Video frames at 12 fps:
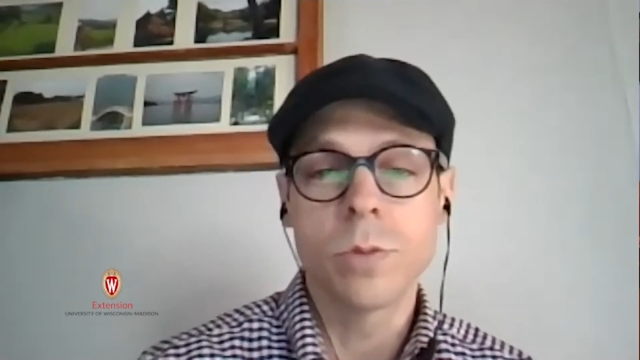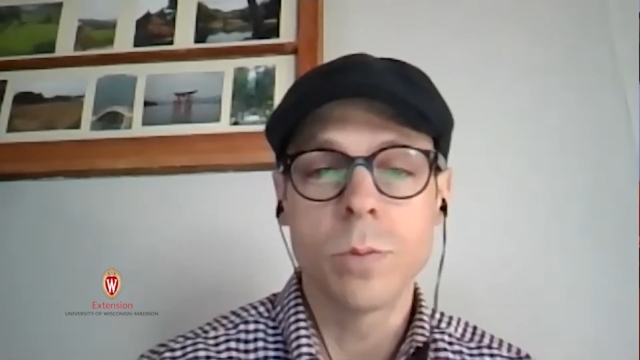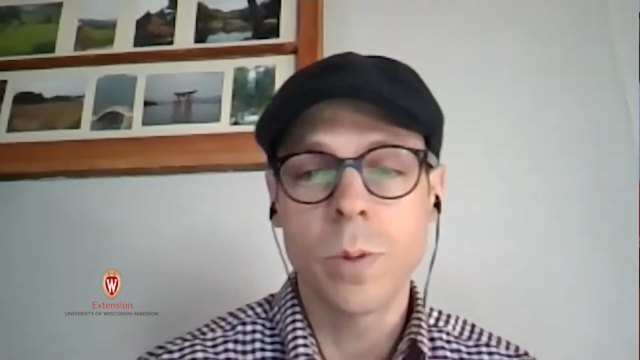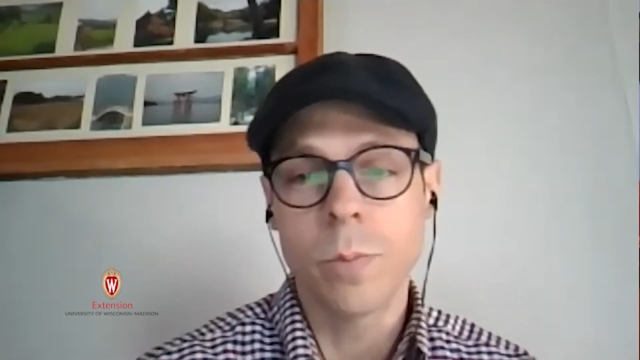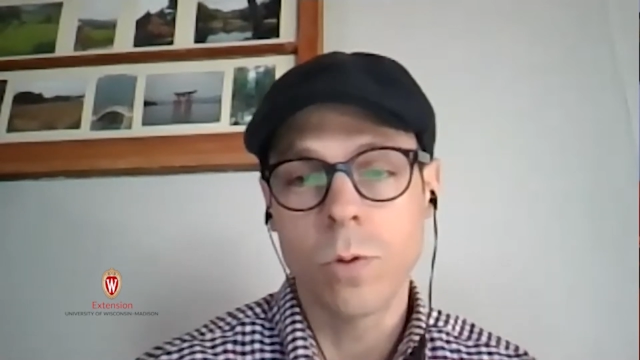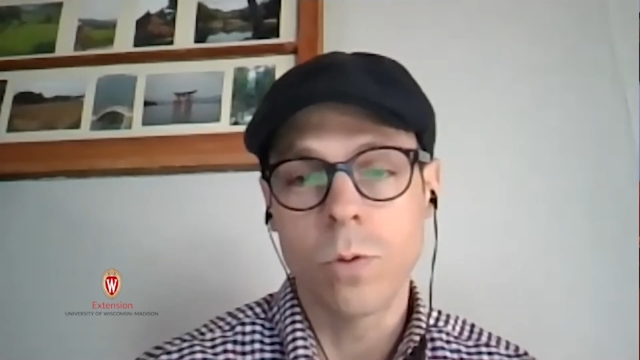of the
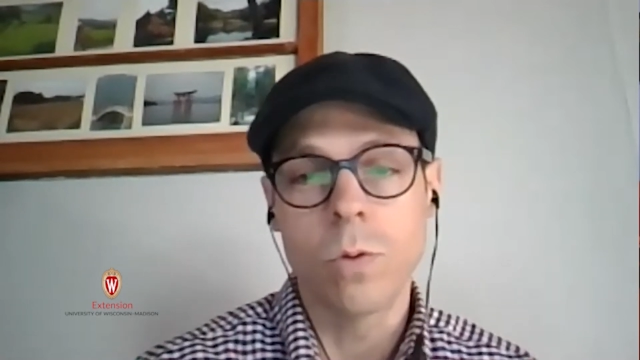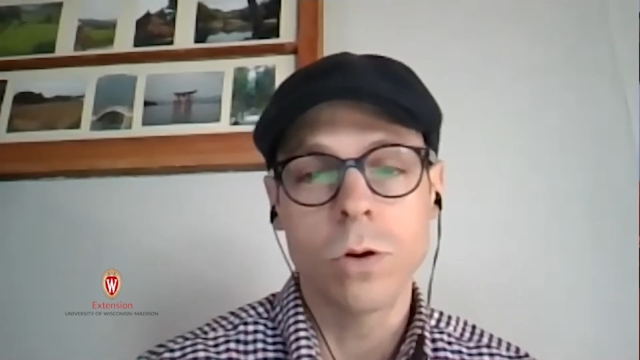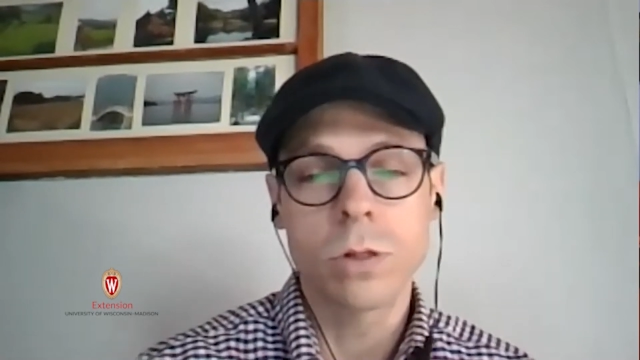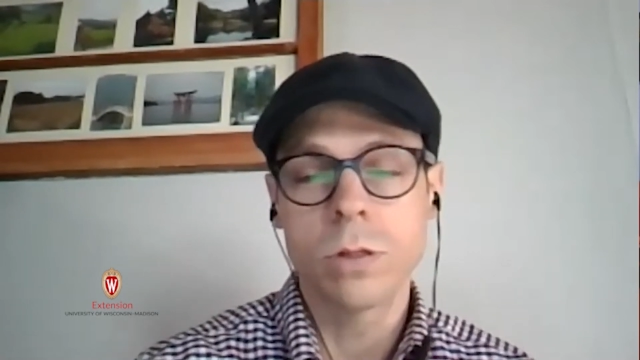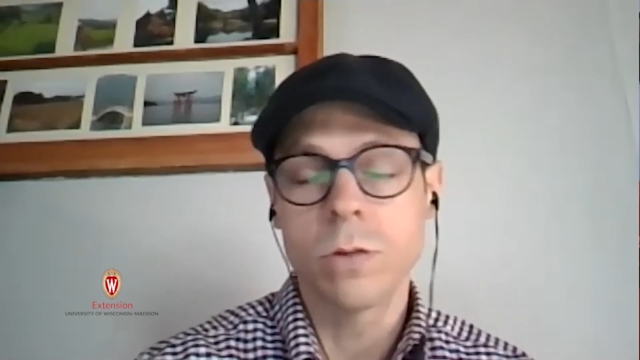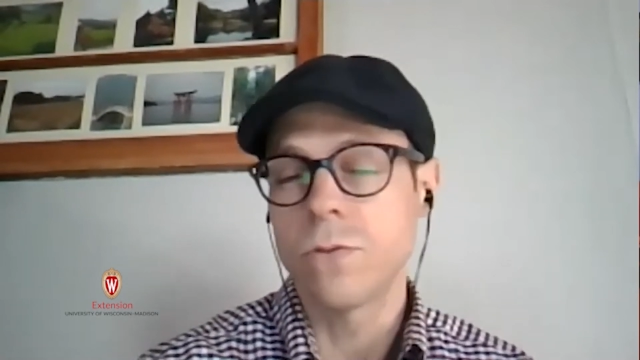
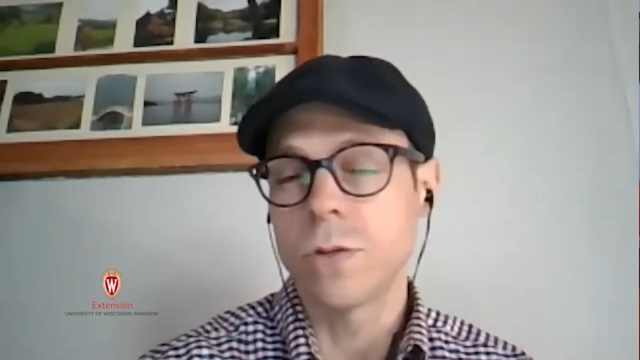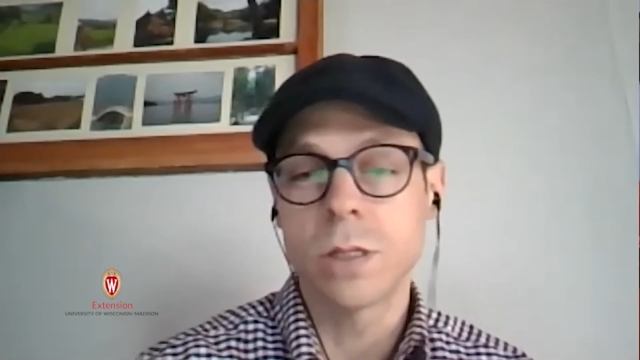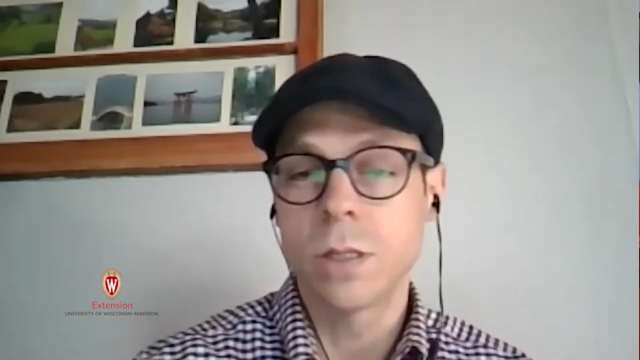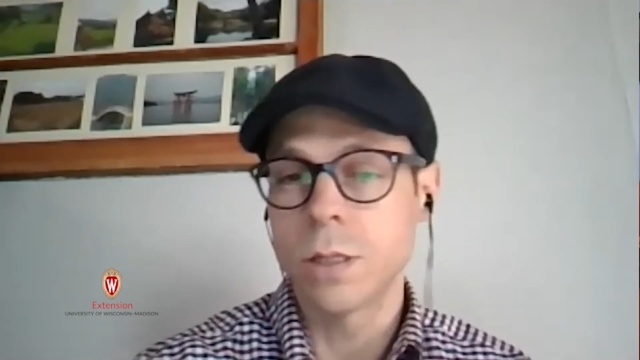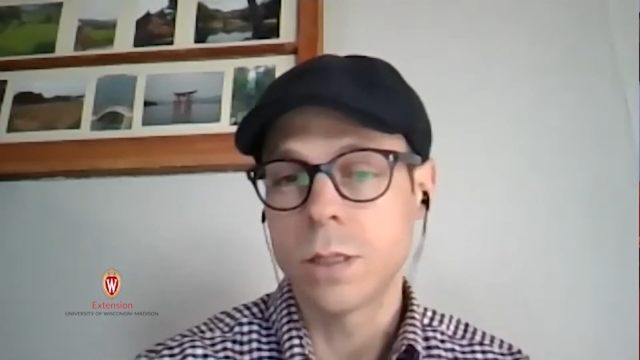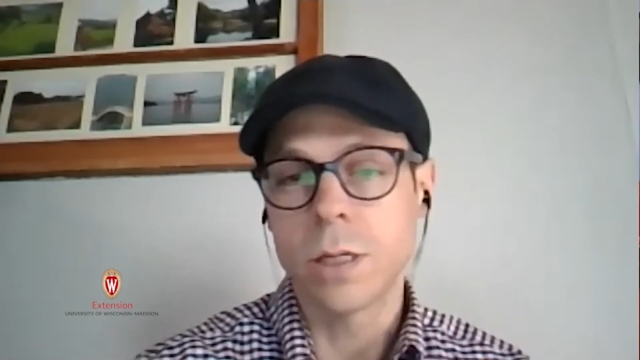paperwork to
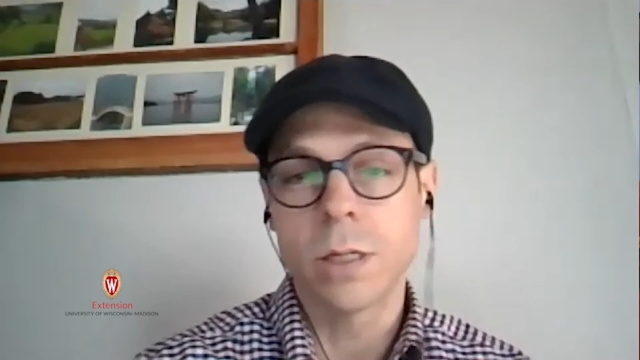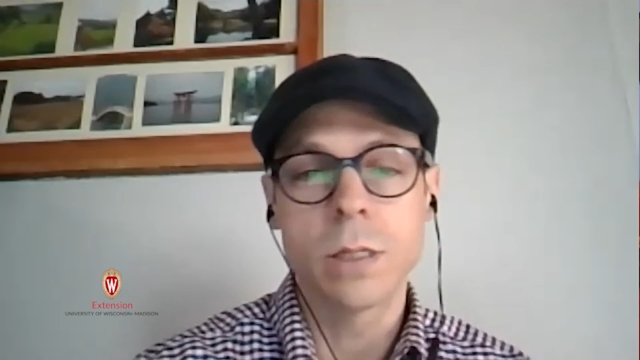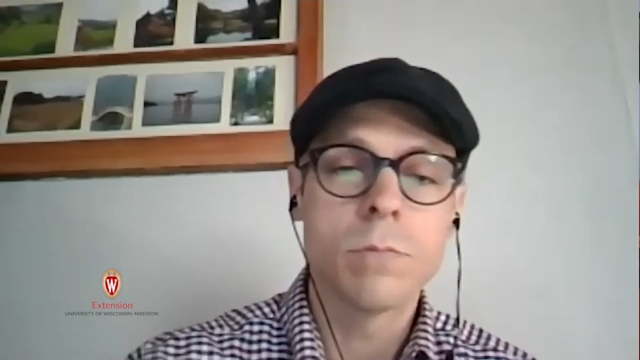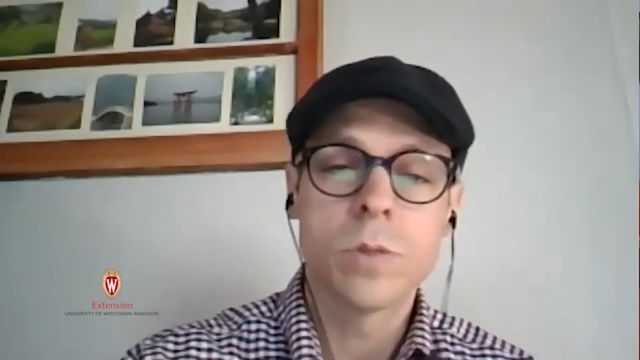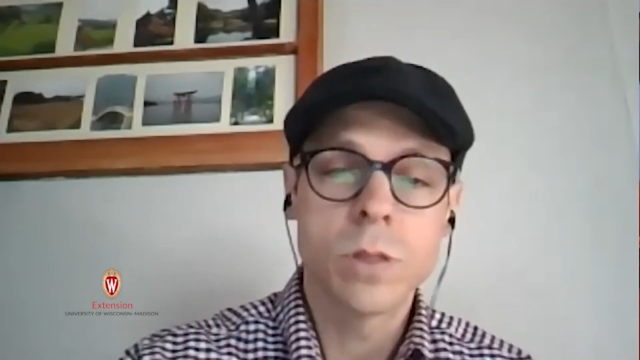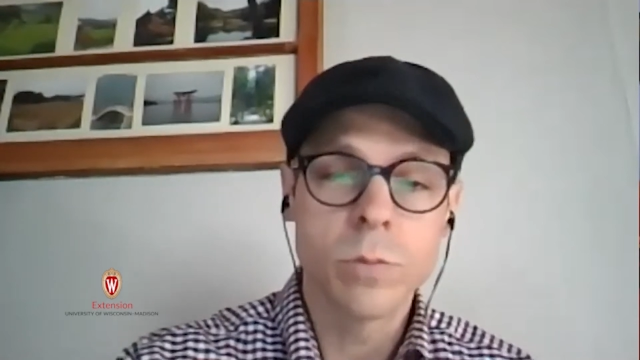facilitate
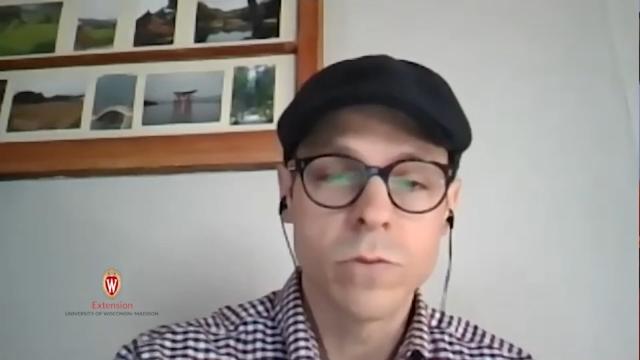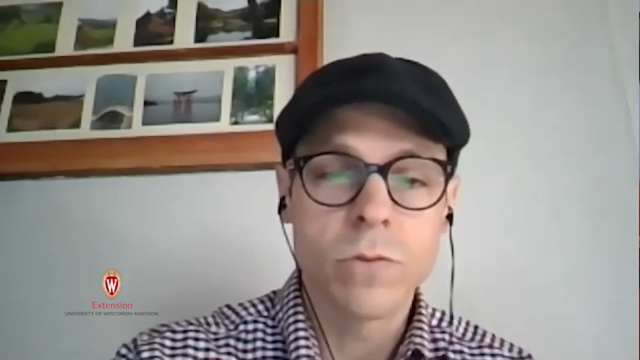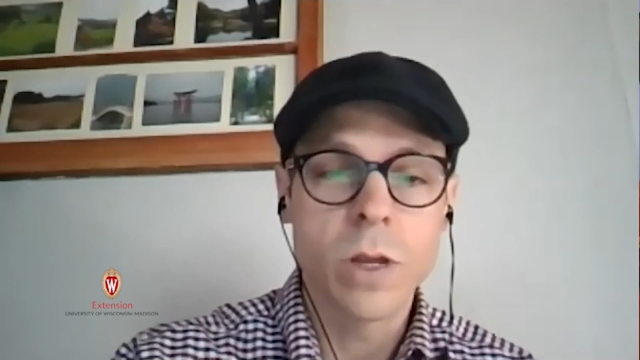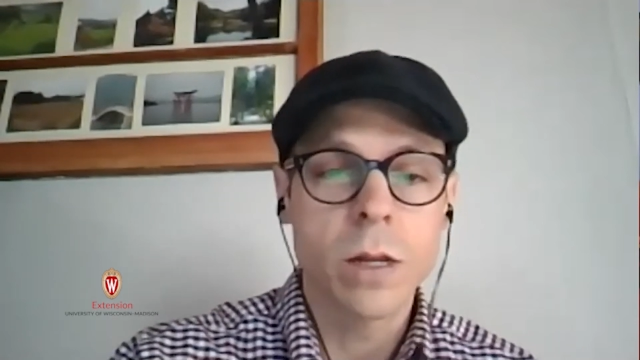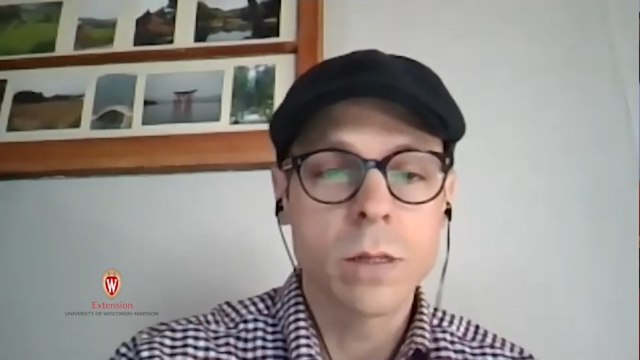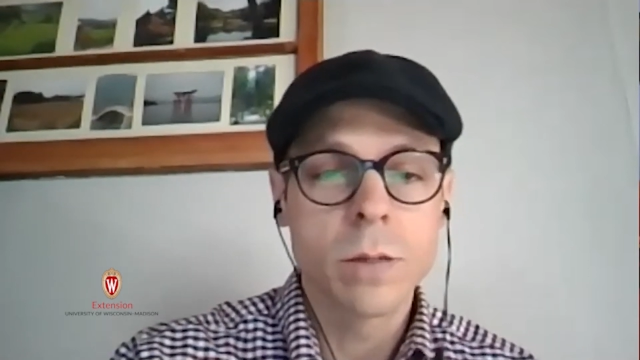some of
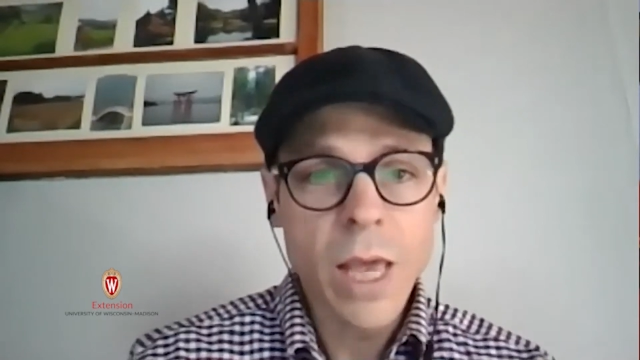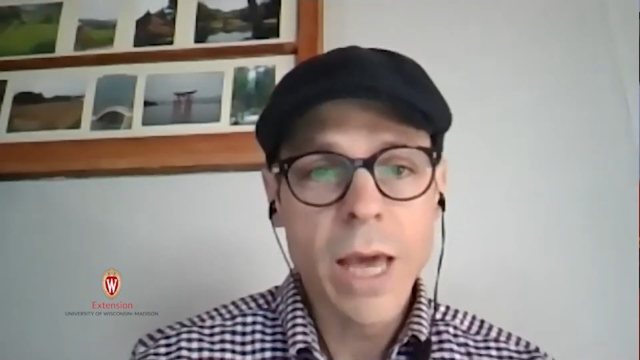that.